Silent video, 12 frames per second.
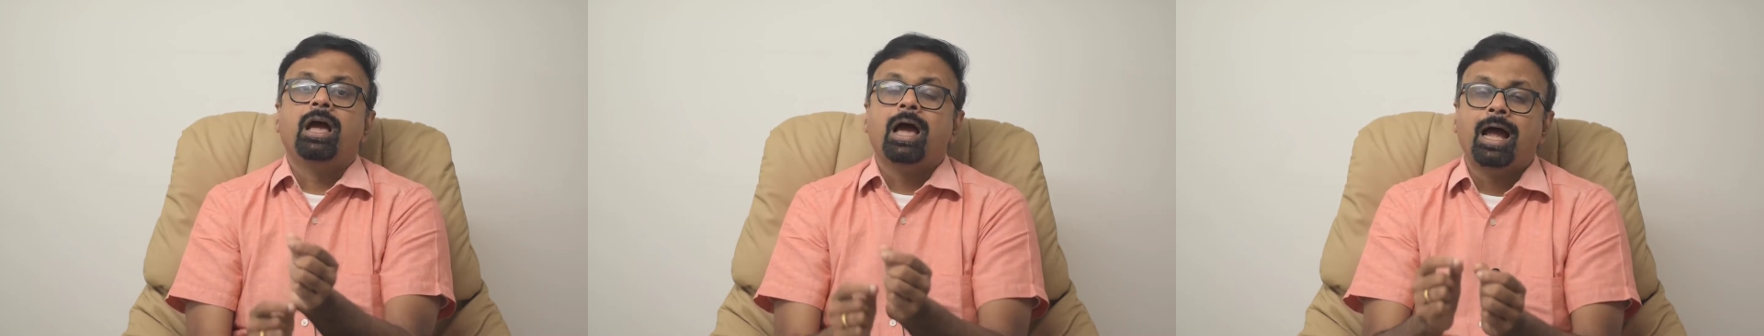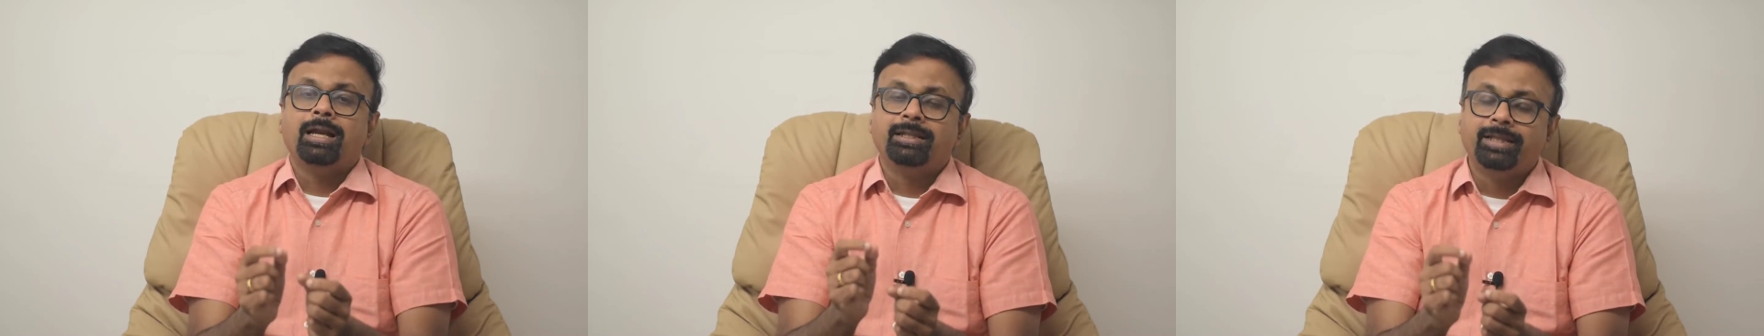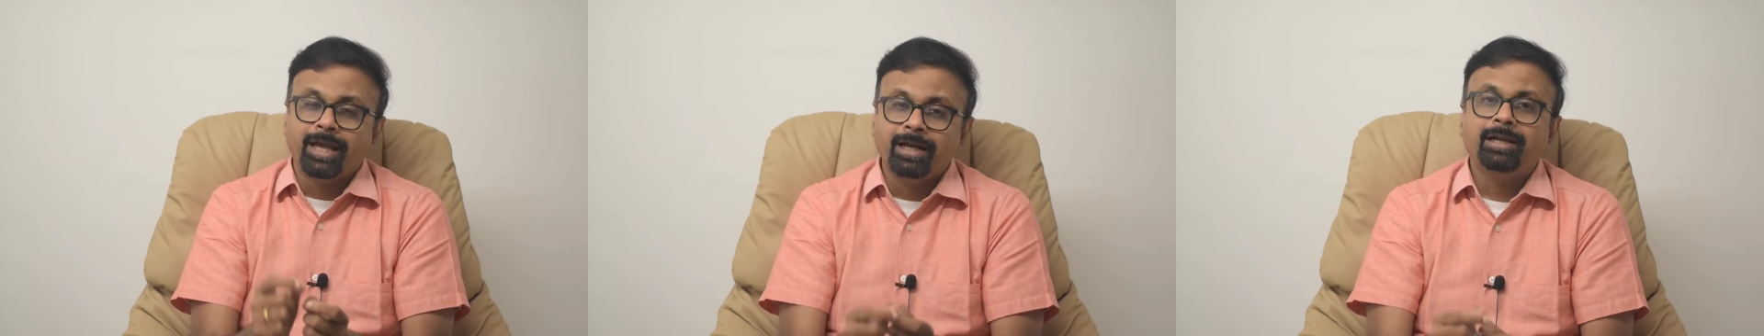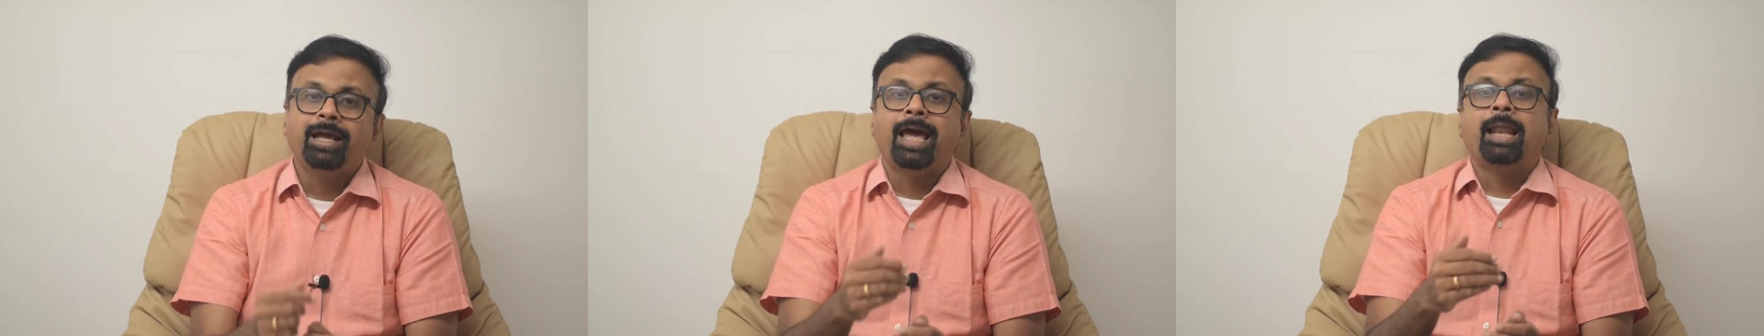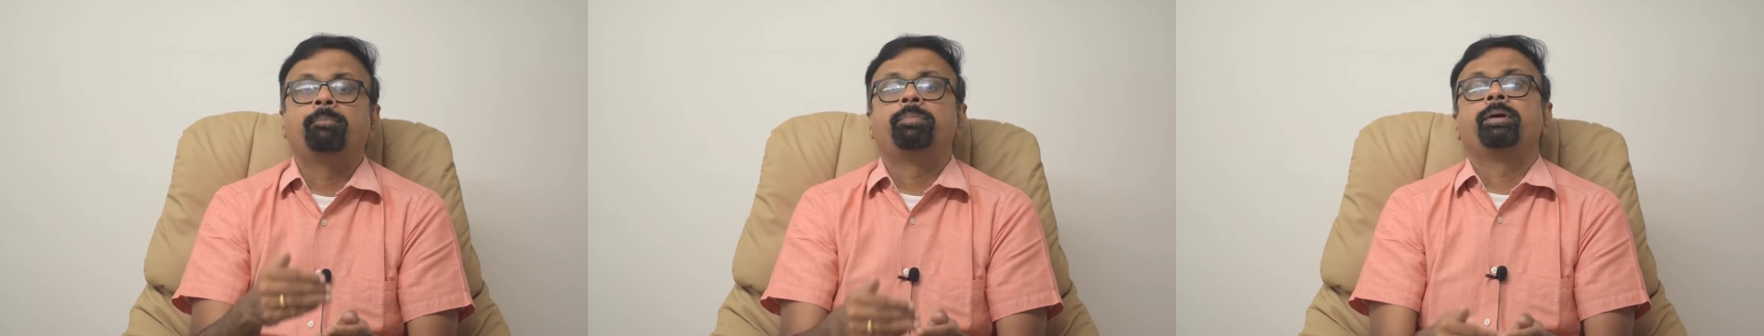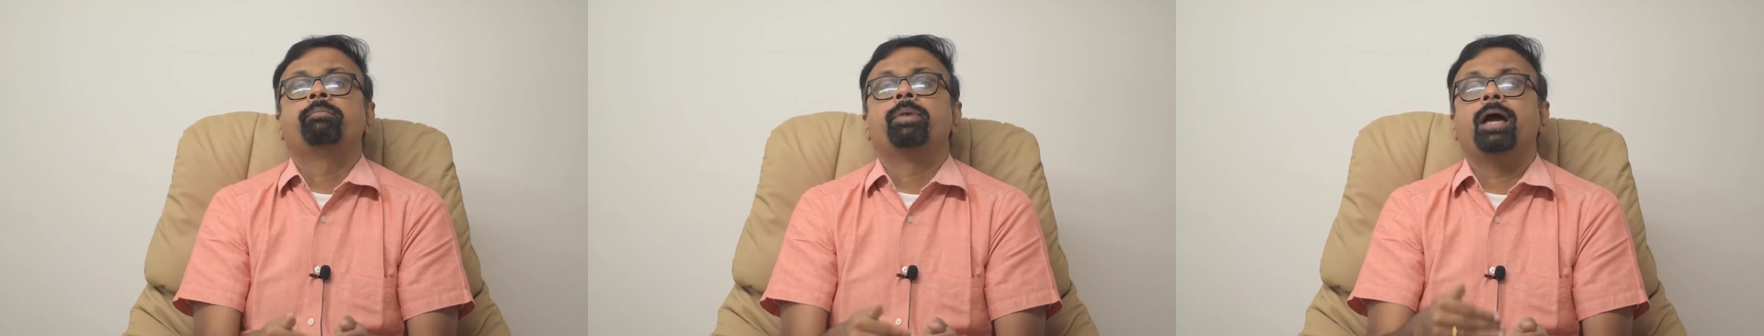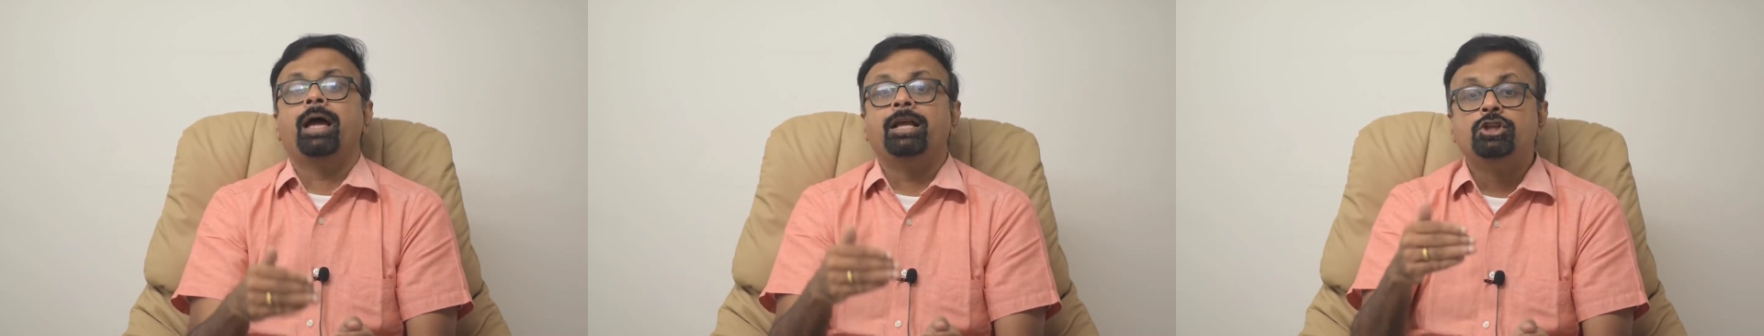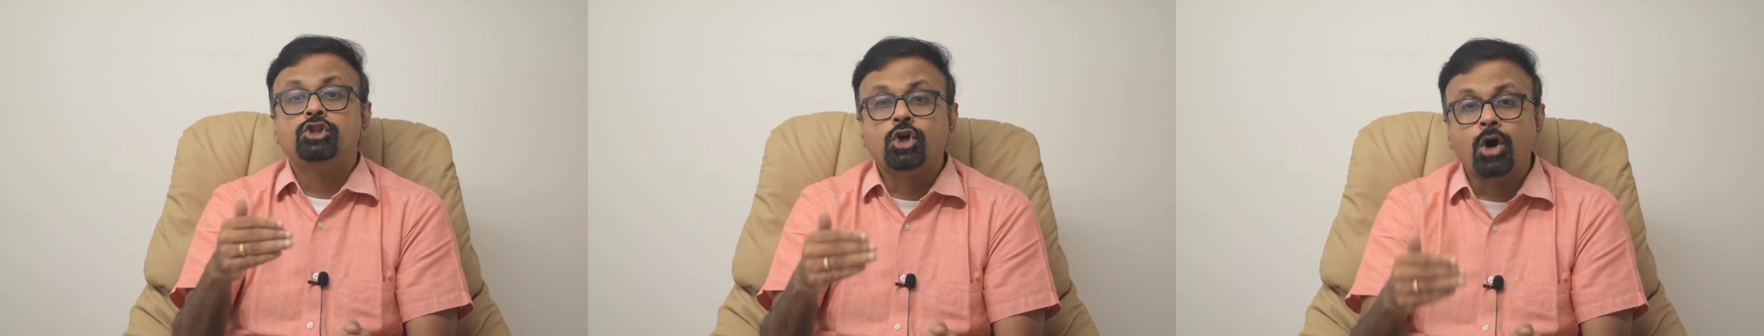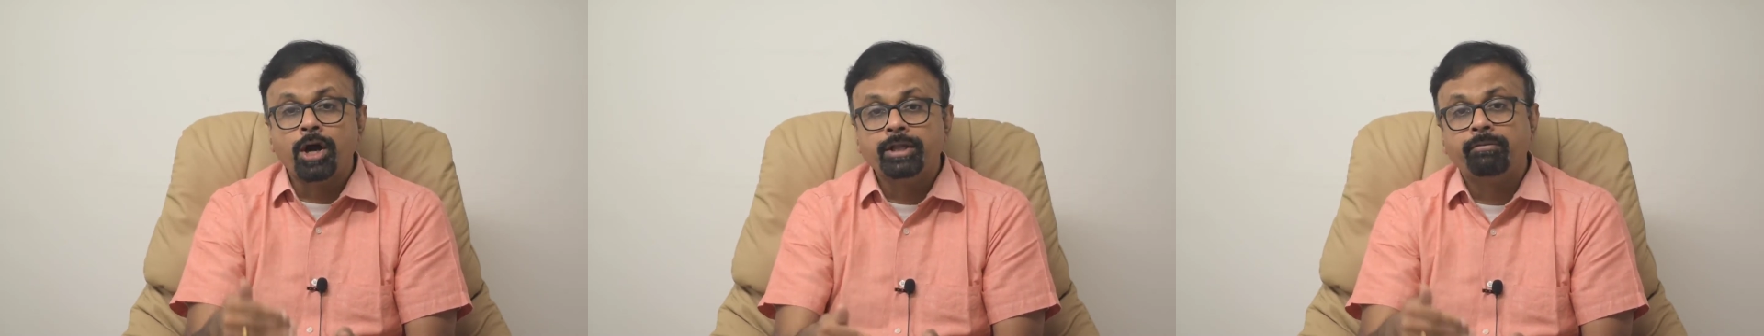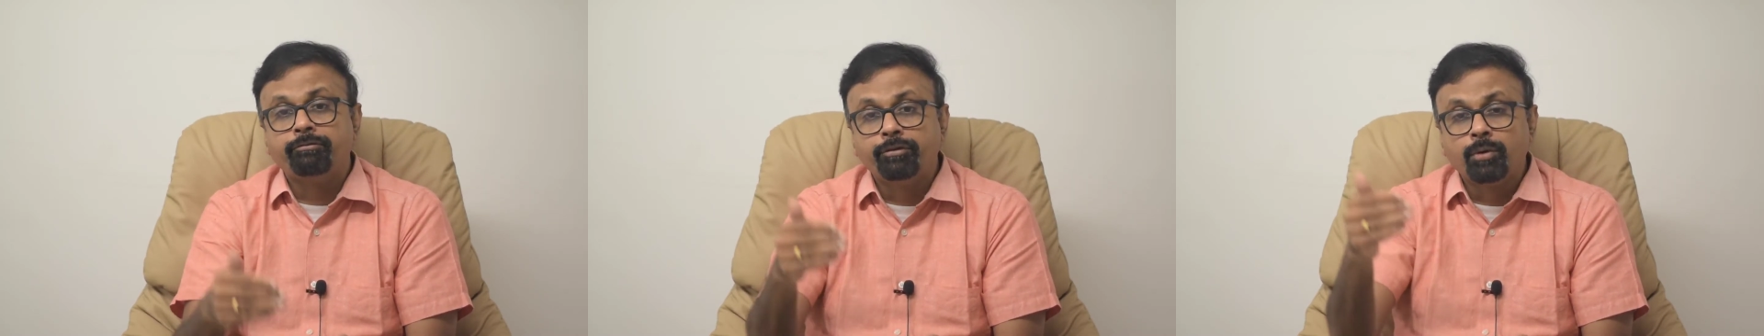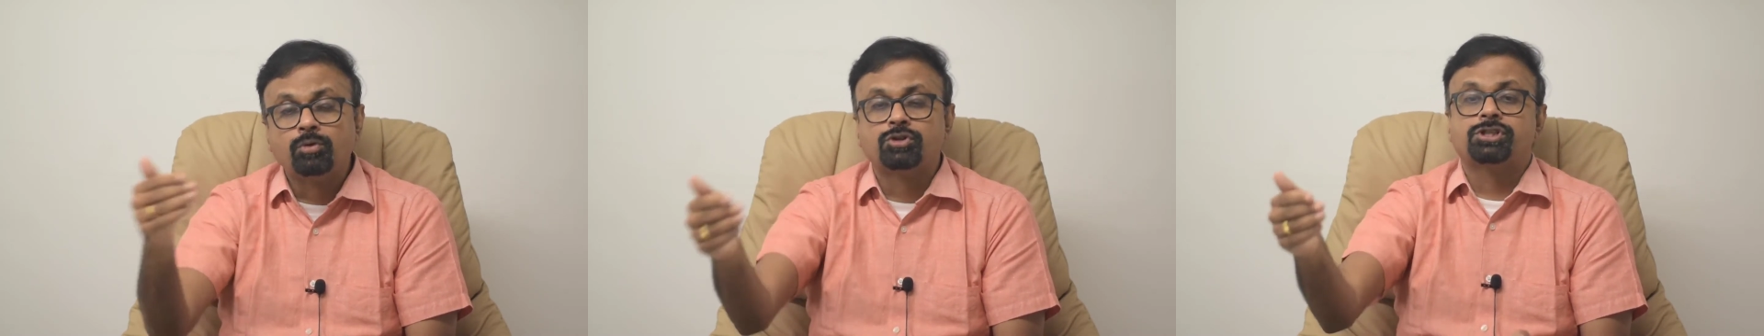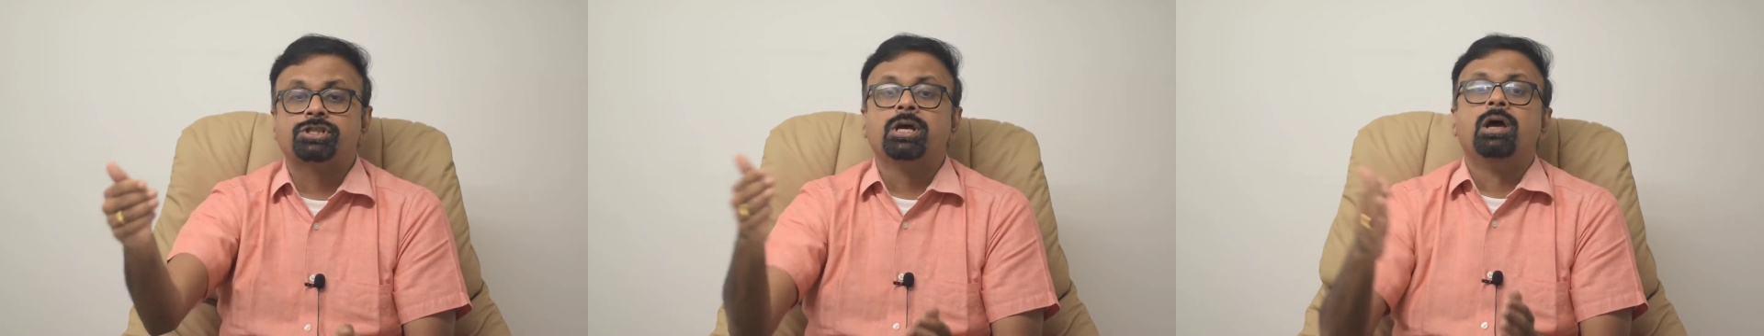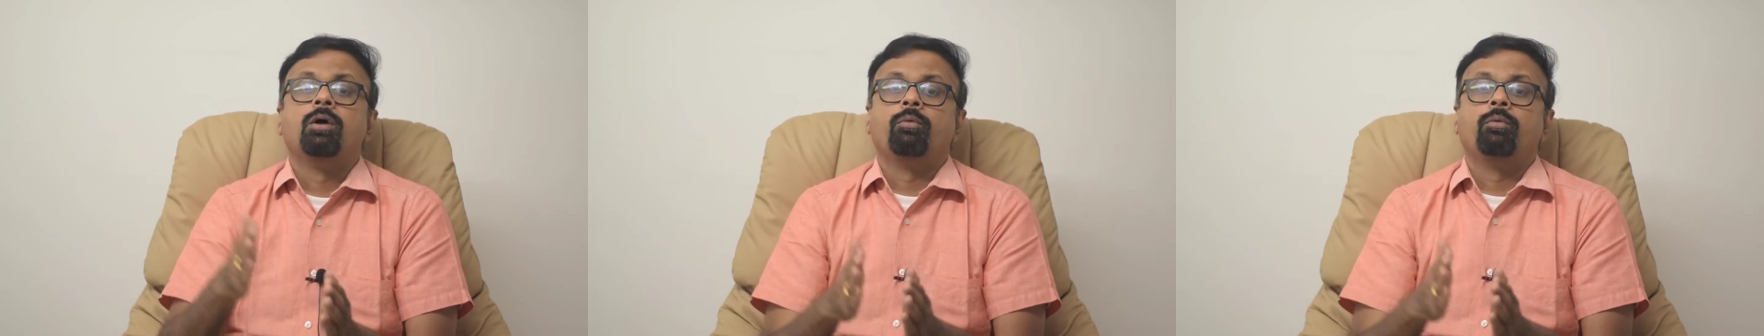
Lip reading: and then helped him enjoy the fruits